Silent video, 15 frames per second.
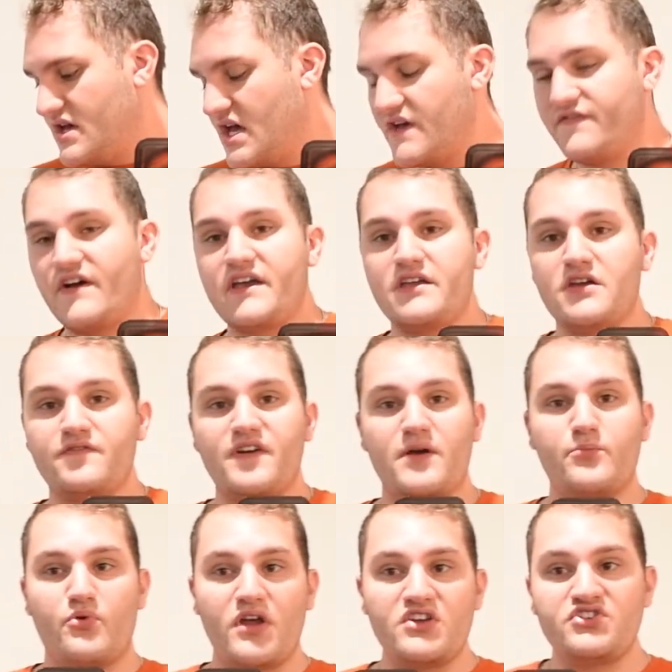If I hear
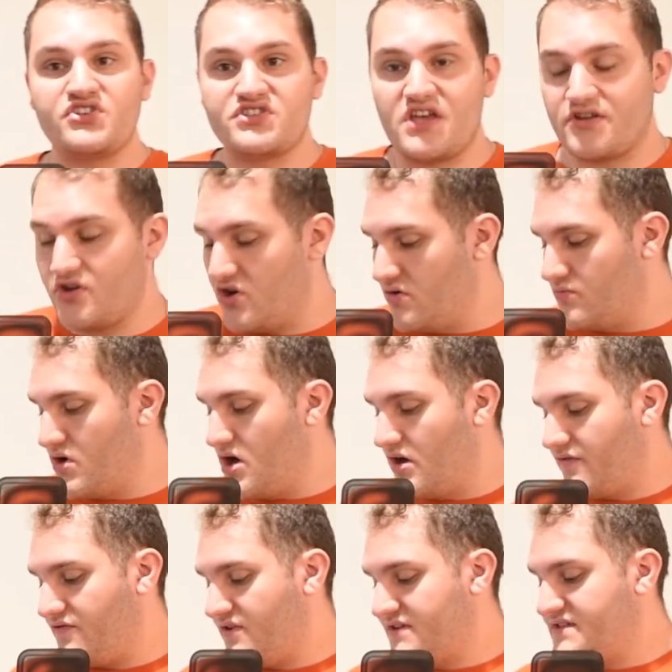vibrations, I'll know I'm
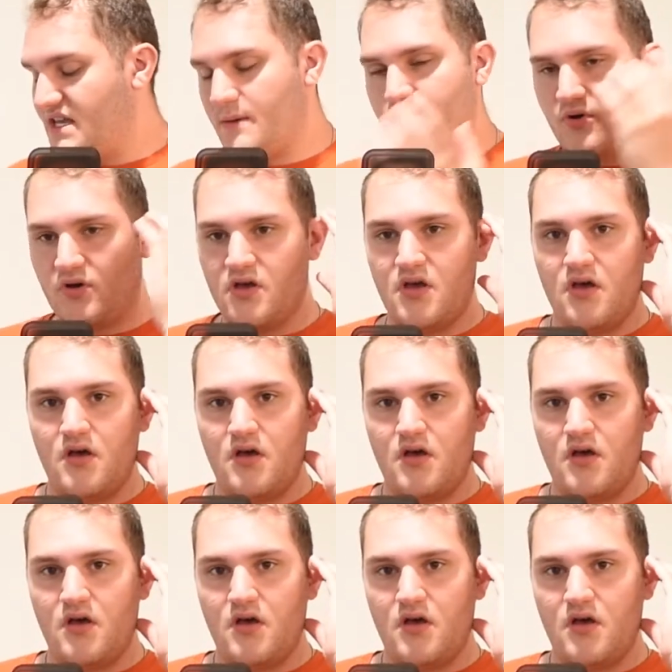wrong. For example,